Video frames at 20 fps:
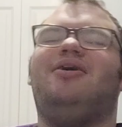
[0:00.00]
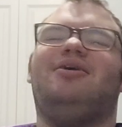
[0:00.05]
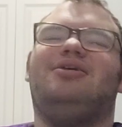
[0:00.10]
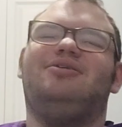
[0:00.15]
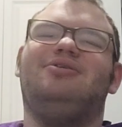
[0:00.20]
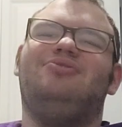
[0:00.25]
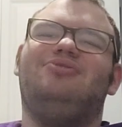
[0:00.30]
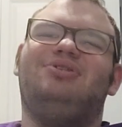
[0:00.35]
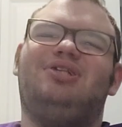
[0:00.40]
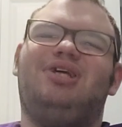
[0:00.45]

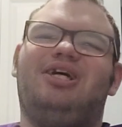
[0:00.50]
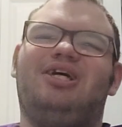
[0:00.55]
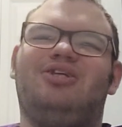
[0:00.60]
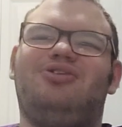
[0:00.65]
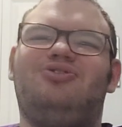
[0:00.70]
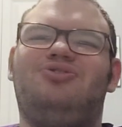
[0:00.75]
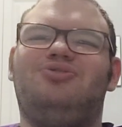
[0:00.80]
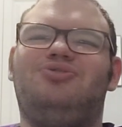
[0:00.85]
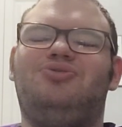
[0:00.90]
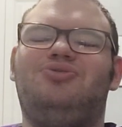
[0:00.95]
Cause it was
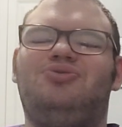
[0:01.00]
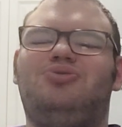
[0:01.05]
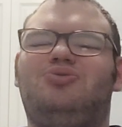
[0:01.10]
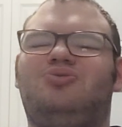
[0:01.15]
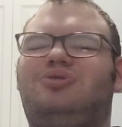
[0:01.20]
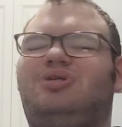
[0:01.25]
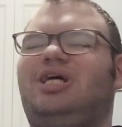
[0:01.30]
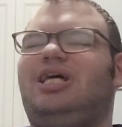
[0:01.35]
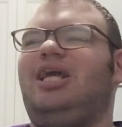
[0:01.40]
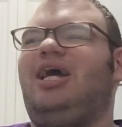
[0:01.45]
like,
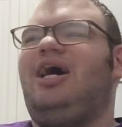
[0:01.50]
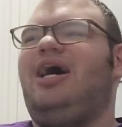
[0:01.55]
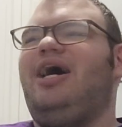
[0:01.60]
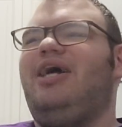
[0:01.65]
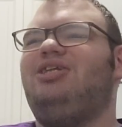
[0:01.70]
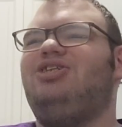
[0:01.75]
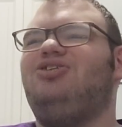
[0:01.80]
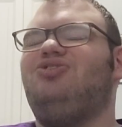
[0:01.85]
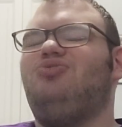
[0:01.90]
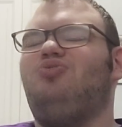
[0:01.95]
dude, like I
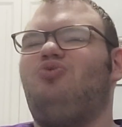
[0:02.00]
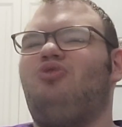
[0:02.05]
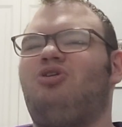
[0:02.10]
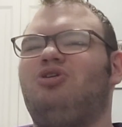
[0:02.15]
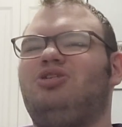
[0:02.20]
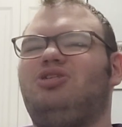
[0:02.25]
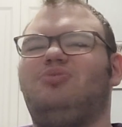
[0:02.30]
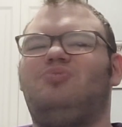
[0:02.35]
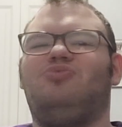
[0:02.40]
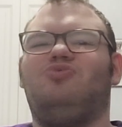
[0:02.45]
just
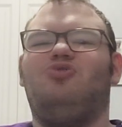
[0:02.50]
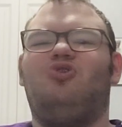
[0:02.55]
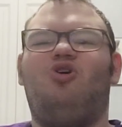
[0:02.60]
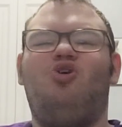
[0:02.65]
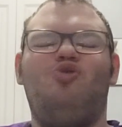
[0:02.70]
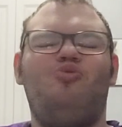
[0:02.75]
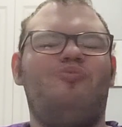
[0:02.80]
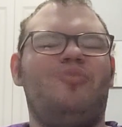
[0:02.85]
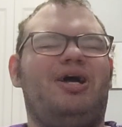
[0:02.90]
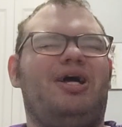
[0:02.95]
want some
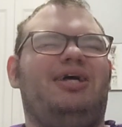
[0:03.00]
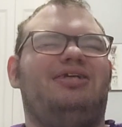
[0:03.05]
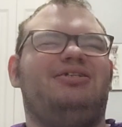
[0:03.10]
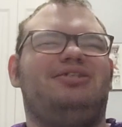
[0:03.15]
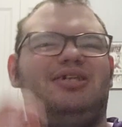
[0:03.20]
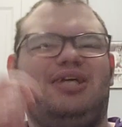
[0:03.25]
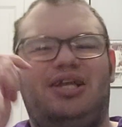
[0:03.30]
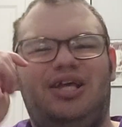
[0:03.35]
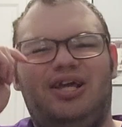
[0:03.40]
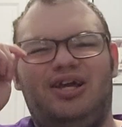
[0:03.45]
romance
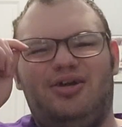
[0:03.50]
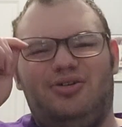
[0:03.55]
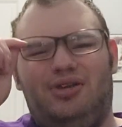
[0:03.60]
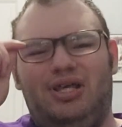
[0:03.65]
in here.